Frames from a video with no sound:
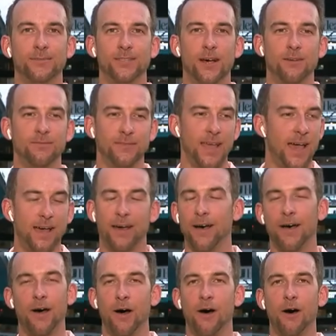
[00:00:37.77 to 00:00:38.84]
So,
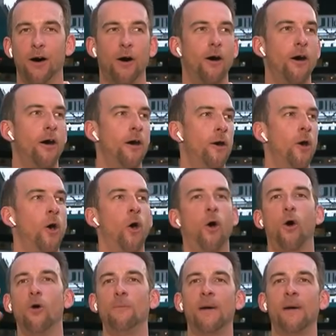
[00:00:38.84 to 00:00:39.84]
yeah, whole